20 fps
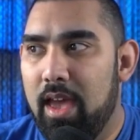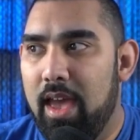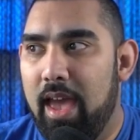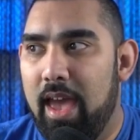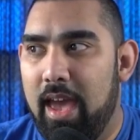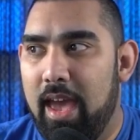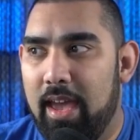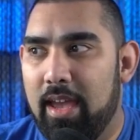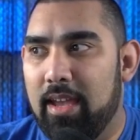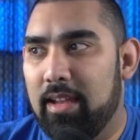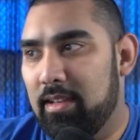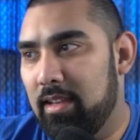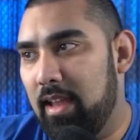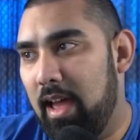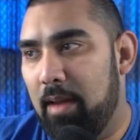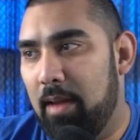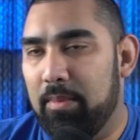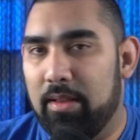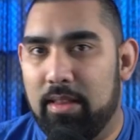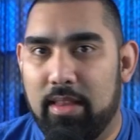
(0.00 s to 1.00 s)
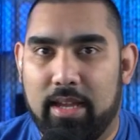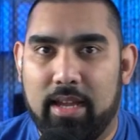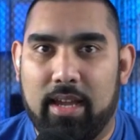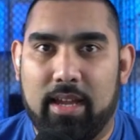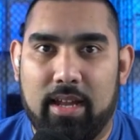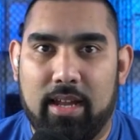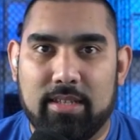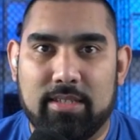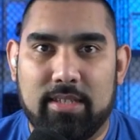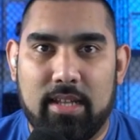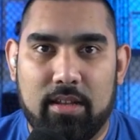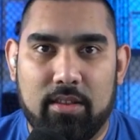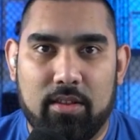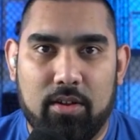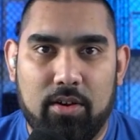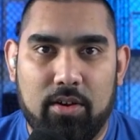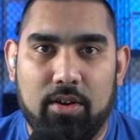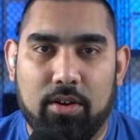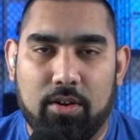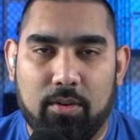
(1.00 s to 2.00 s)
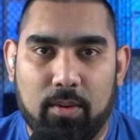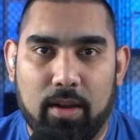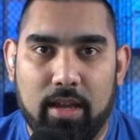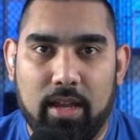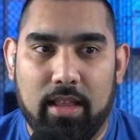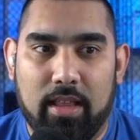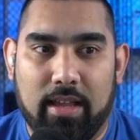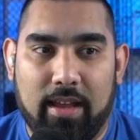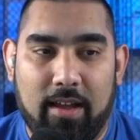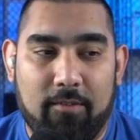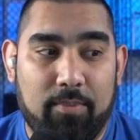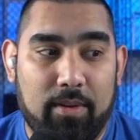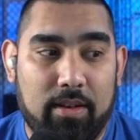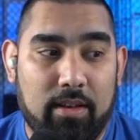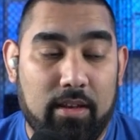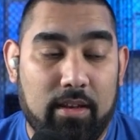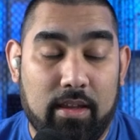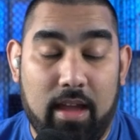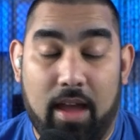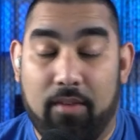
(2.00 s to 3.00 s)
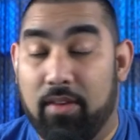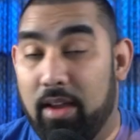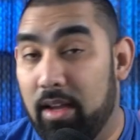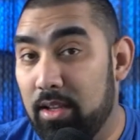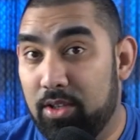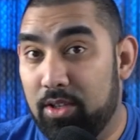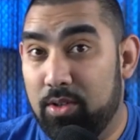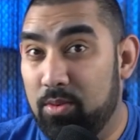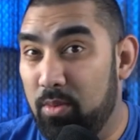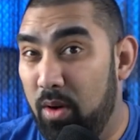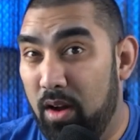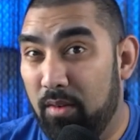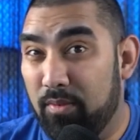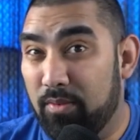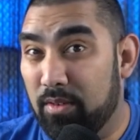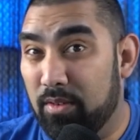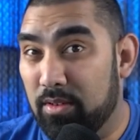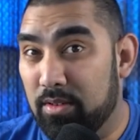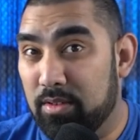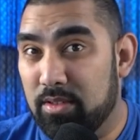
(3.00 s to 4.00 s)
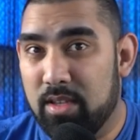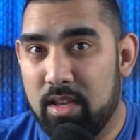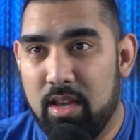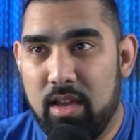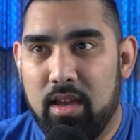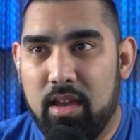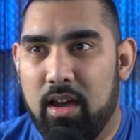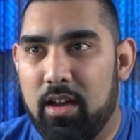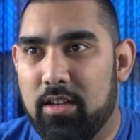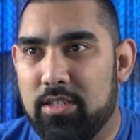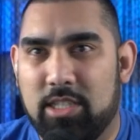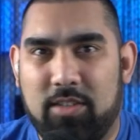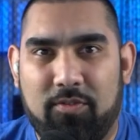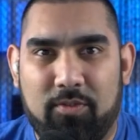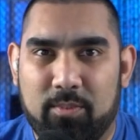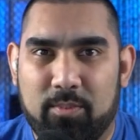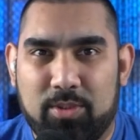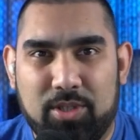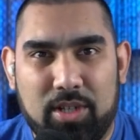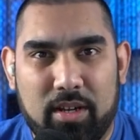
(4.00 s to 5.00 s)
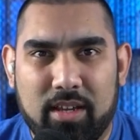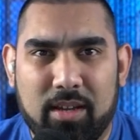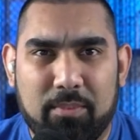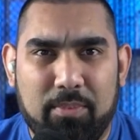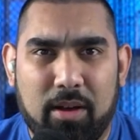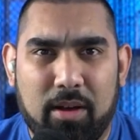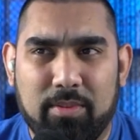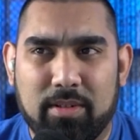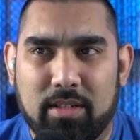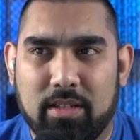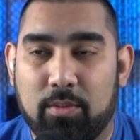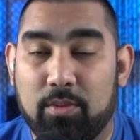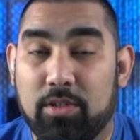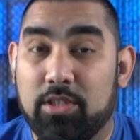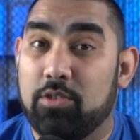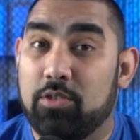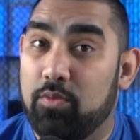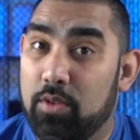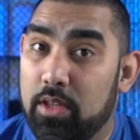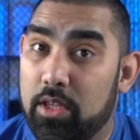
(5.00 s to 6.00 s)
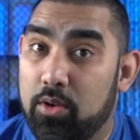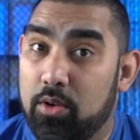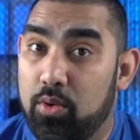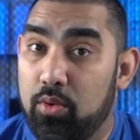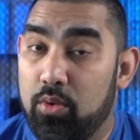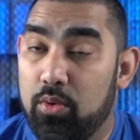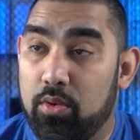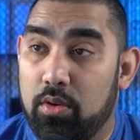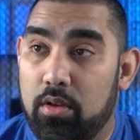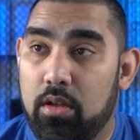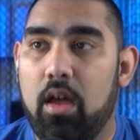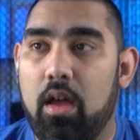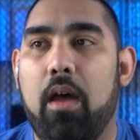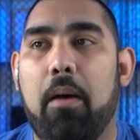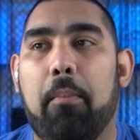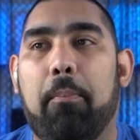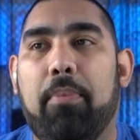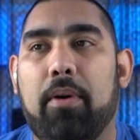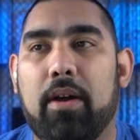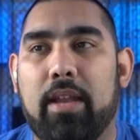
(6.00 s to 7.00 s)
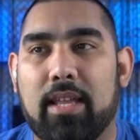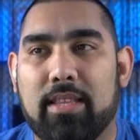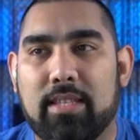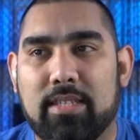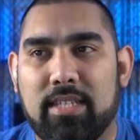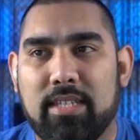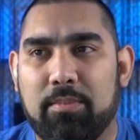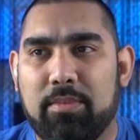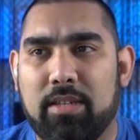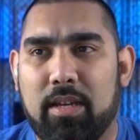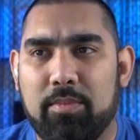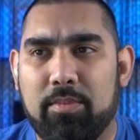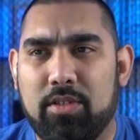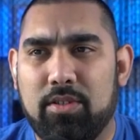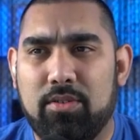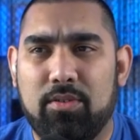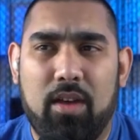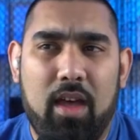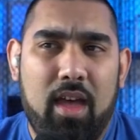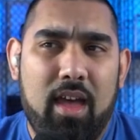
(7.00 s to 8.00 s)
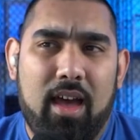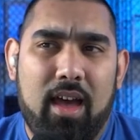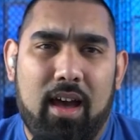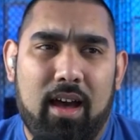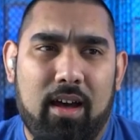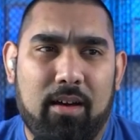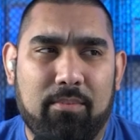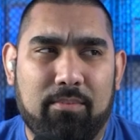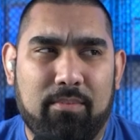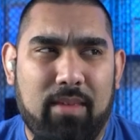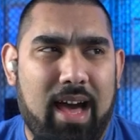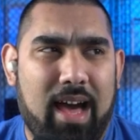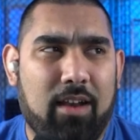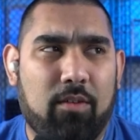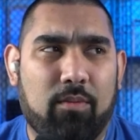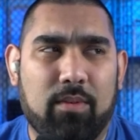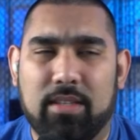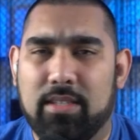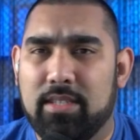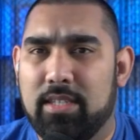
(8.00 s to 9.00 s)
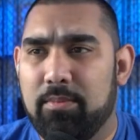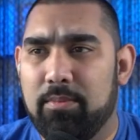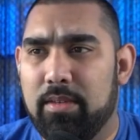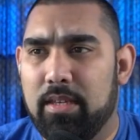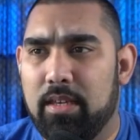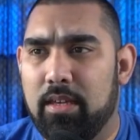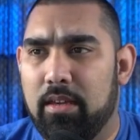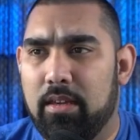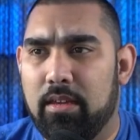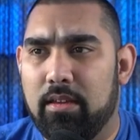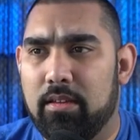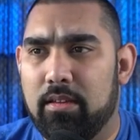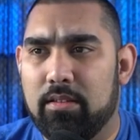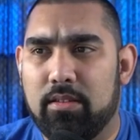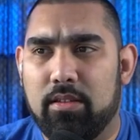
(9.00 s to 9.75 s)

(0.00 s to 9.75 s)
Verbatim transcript: And I mean, like I kind of said in the hook, right? Like I've been, I've gotten two offers uh, just from sharing it publicly, which is really cool. But at the same time too, um, I don't really see me